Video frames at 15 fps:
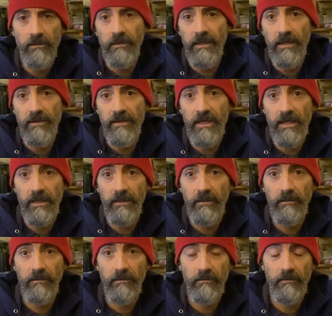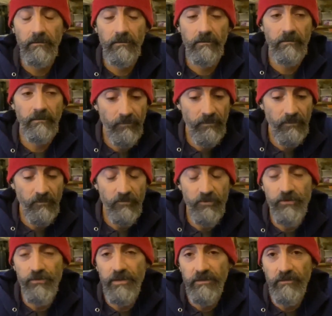The other day, or
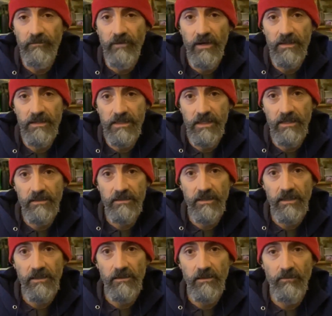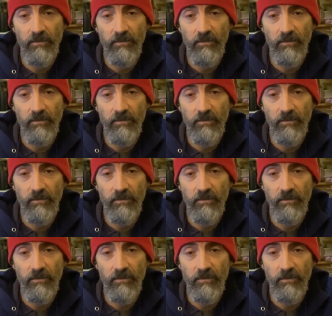during the Father's Day sale,